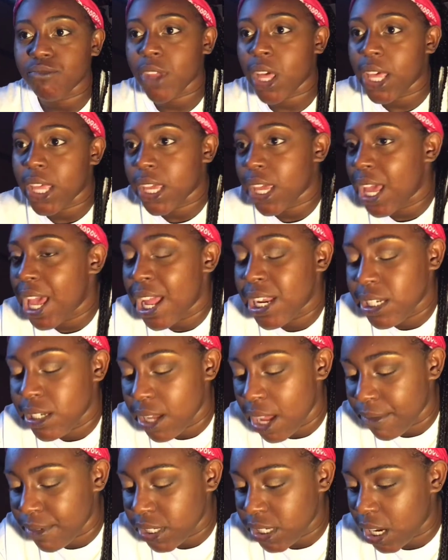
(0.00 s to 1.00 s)
Like
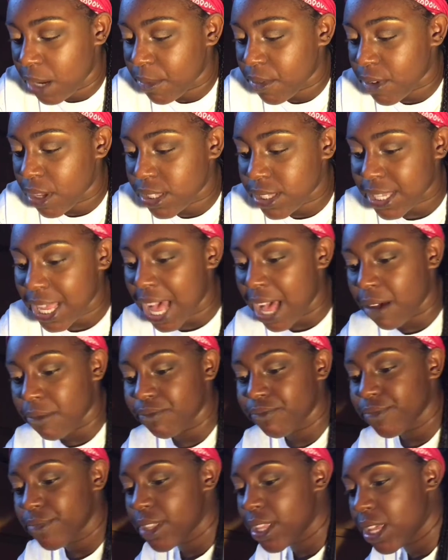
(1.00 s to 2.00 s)
every time it runs out,
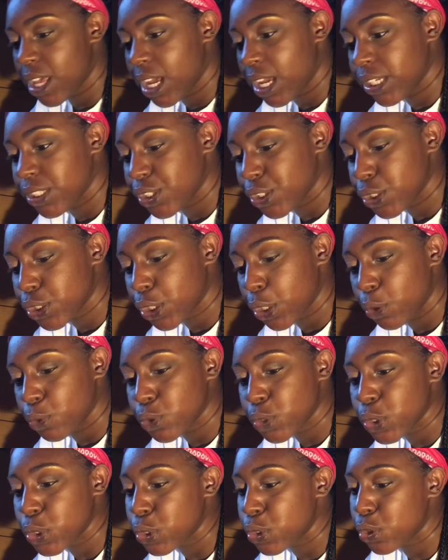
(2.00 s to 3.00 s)
I just go
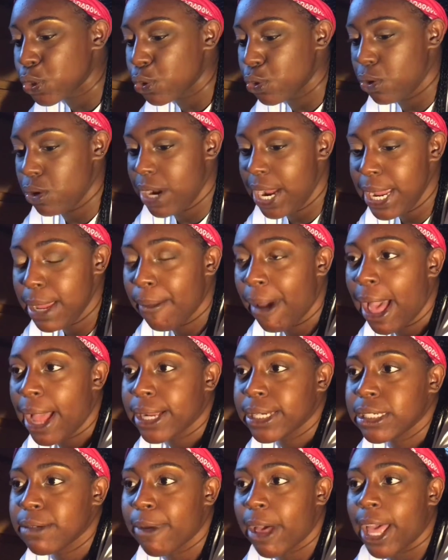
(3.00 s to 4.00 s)
straight back
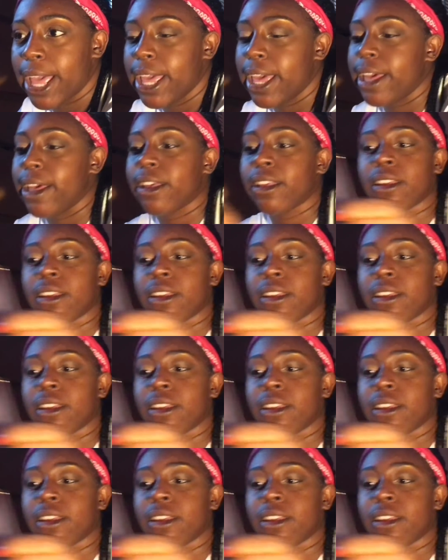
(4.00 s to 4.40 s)
to buy it,